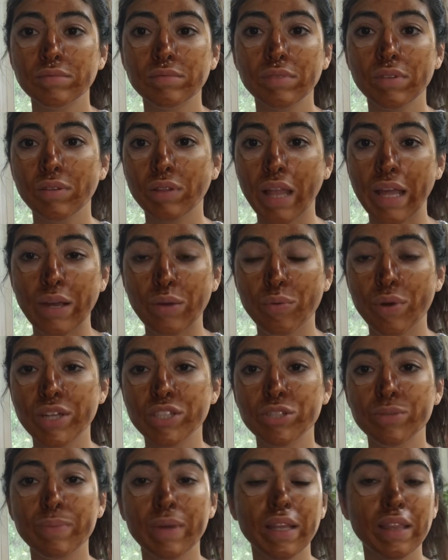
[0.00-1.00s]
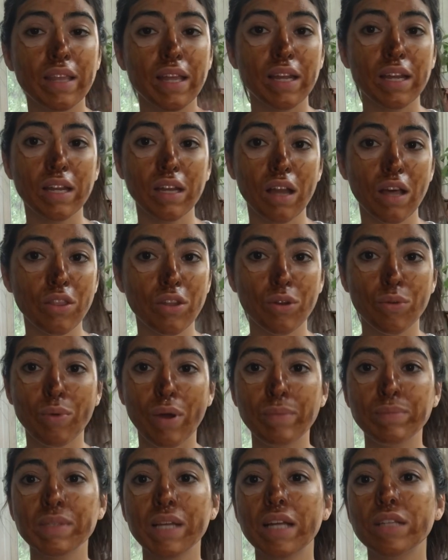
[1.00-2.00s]
like regimen than another
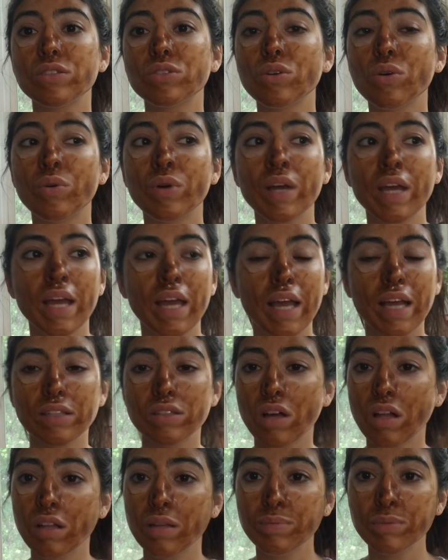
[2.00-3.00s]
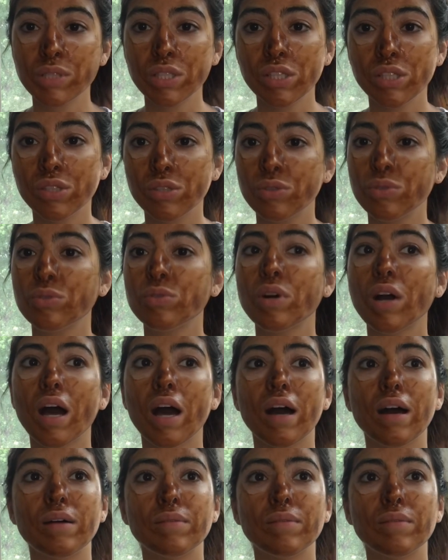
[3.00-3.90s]
website. So it's all up to you.